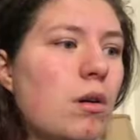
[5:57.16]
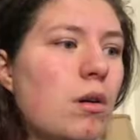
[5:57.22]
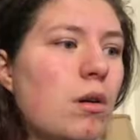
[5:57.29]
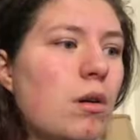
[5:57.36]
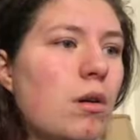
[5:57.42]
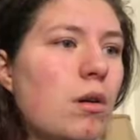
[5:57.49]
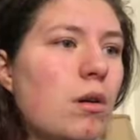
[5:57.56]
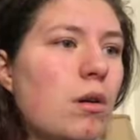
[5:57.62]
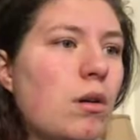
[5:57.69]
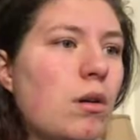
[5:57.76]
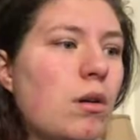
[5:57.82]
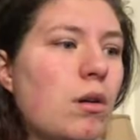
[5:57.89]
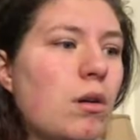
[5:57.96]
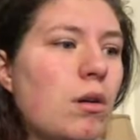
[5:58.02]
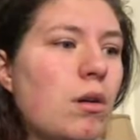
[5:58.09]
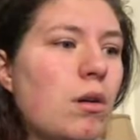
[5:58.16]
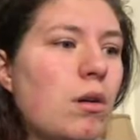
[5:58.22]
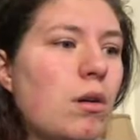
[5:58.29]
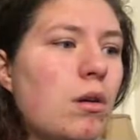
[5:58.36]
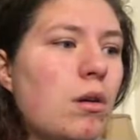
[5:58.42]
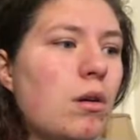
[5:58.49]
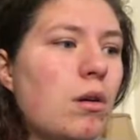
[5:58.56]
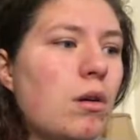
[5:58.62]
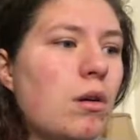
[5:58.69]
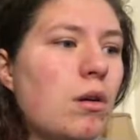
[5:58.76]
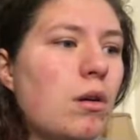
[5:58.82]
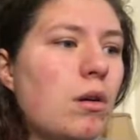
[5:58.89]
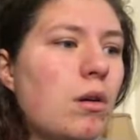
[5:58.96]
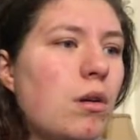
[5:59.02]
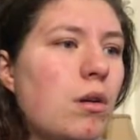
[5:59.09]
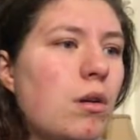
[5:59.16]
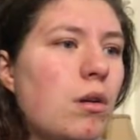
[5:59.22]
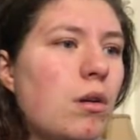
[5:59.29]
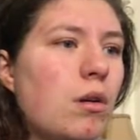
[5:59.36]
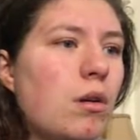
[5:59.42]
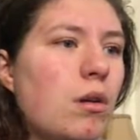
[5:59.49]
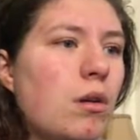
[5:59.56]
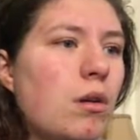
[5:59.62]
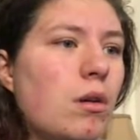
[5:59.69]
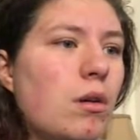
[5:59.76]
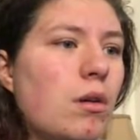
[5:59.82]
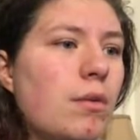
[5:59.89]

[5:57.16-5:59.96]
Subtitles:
(silence)